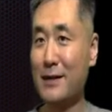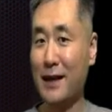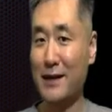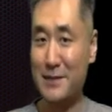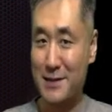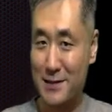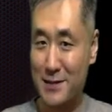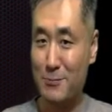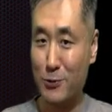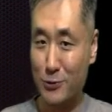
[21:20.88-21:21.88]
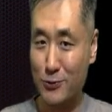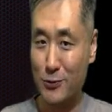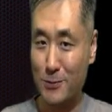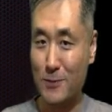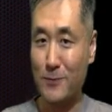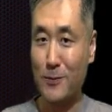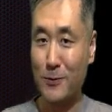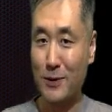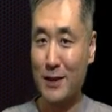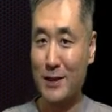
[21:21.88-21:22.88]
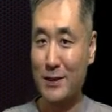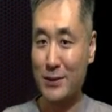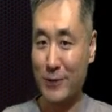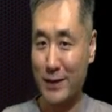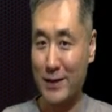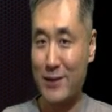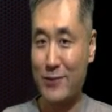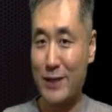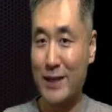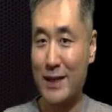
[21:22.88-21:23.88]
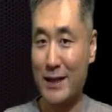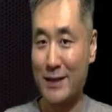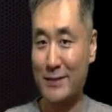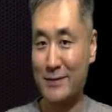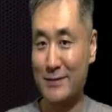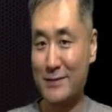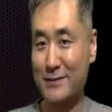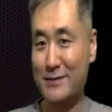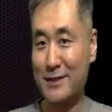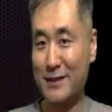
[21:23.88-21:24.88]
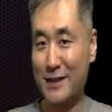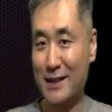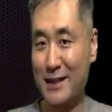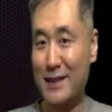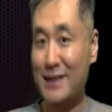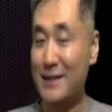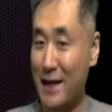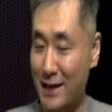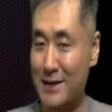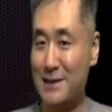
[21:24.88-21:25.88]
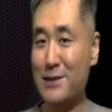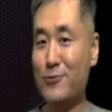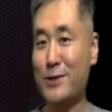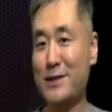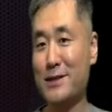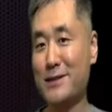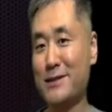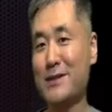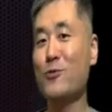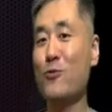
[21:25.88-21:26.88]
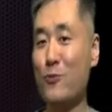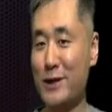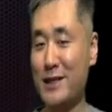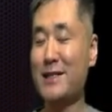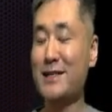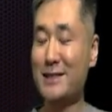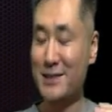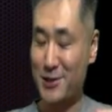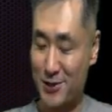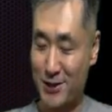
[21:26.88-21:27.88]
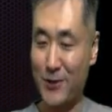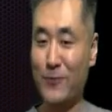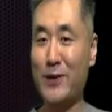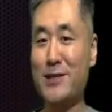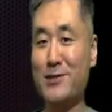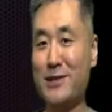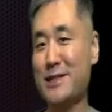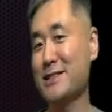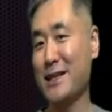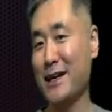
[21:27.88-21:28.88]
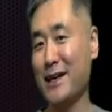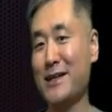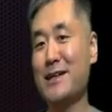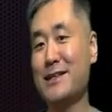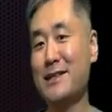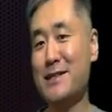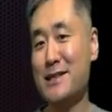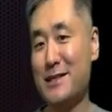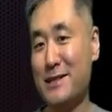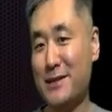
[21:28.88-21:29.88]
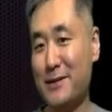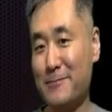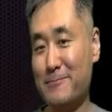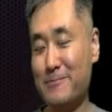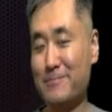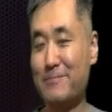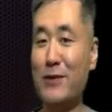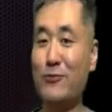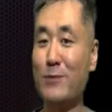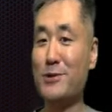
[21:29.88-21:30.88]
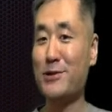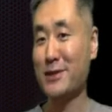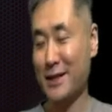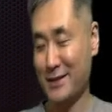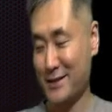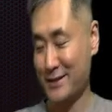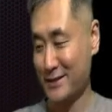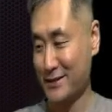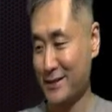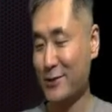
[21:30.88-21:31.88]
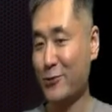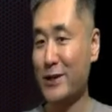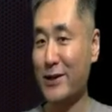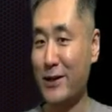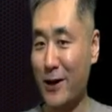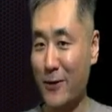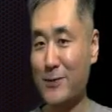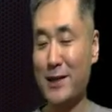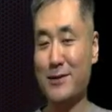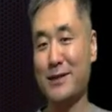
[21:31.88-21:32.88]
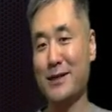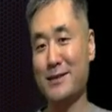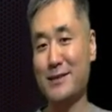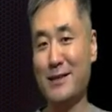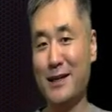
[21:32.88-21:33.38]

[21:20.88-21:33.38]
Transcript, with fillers: And this is more suitable for grade 3 tear. That is the reason we just conveniently say this is the rupture test, rotator cuff tear test.